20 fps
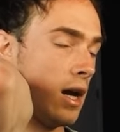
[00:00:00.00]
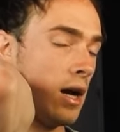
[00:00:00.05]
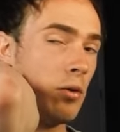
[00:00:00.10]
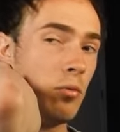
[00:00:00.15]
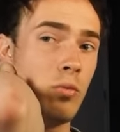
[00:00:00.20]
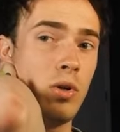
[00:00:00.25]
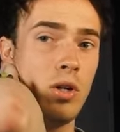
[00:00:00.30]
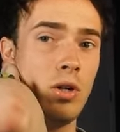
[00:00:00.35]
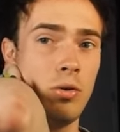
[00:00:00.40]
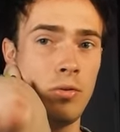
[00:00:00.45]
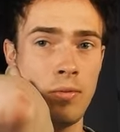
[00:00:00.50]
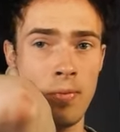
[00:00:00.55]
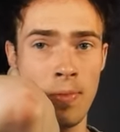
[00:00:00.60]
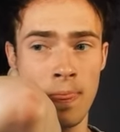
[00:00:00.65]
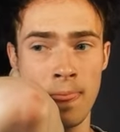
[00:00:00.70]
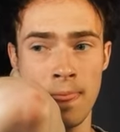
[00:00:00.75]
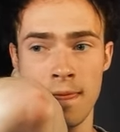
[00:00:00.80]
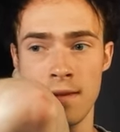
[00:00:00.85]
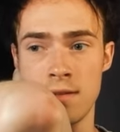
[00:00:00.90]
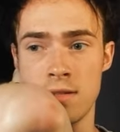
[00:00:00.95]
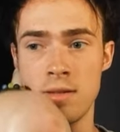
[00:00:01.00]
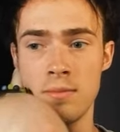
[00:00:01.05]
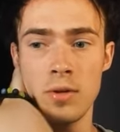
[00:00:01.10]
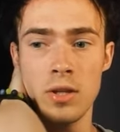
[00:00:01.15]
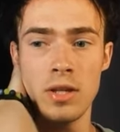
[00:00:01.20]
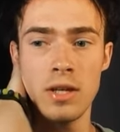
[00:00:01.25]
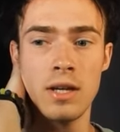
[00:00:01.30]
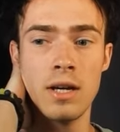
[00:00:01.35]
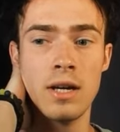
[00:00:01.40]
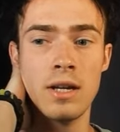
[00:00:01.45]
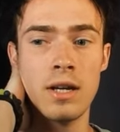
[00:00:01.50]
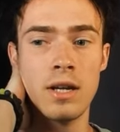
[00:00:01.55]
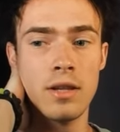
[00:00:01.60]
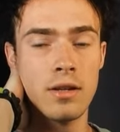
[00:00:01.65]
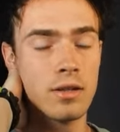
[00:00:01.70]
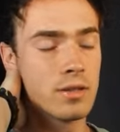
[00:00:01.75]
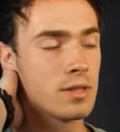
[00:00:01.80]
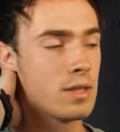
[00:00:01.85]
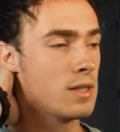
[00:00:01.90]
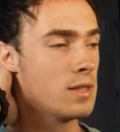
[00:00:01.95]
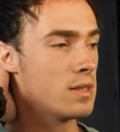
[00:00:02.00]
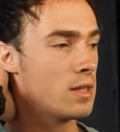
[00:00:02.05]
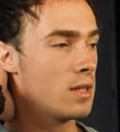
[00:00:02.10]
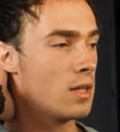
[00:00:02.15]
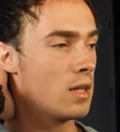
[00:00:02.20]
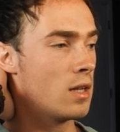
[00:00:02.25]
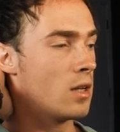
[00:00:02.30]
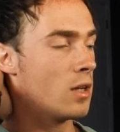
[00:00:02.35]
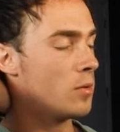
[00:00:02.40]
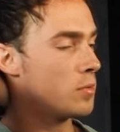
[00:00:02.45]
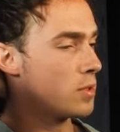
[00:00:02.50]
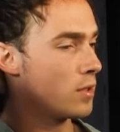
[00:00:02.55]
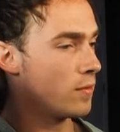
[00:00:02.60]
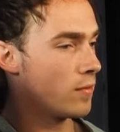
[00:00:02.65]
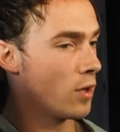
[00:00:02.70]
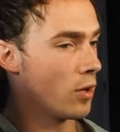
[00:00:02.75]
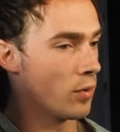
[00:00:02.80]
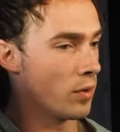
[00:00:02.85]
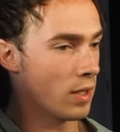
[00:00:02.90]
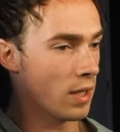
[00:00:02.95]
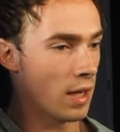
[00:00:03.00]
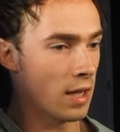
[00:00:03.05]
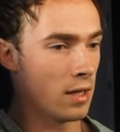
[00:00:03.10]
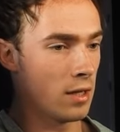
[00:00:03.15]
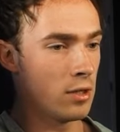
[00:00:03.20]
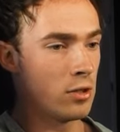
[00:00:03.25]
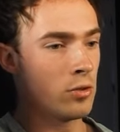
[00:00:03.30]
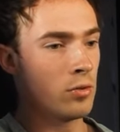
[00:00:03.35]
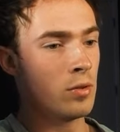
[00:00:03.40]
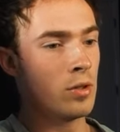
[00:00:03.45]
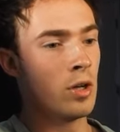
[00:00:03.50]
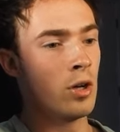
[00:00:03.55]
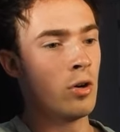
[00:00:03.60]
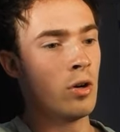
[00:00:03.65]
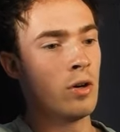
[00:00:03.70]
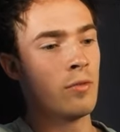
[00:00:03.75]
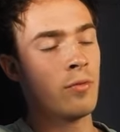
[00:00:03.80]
I will simulate another season in hopes of going 82-0.